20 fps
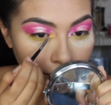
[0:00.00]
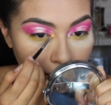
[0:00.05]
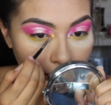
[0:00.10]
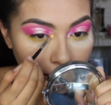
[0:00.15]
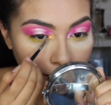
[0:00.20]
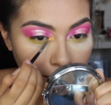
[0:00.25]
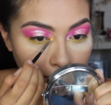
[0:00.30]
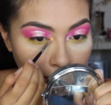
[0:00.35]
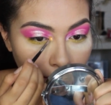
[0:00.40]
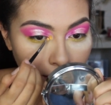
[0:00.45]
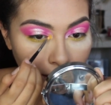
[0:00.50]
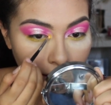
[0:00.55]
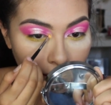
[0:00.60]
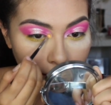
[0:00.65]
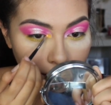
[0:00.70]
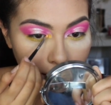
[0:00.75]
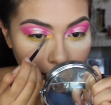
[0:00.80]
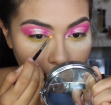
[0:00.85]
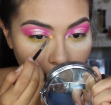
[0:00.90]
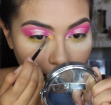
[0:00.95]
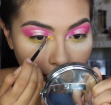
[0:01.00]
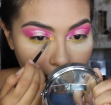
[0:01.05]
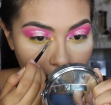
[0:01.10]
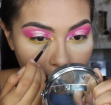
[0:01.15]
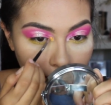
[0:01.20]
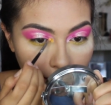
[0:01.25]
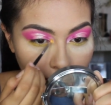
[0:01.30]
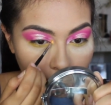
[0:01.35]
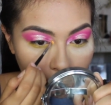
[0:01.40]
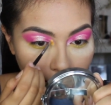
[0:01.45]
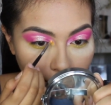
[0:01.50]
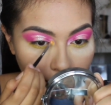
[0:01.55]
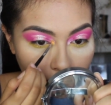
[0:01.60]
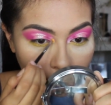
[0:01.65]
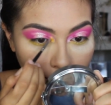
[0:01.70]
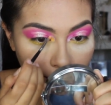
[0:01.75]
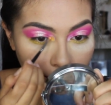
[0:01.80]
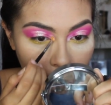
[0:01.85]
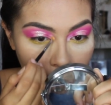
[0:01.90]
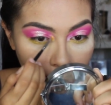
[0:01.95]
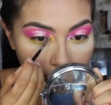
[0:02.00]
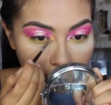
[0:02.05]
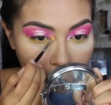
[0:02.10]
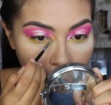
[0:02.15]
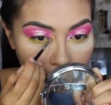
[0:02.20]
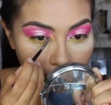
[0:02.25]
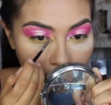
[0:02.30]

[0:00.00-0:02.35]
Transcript: which I'm not liking at all.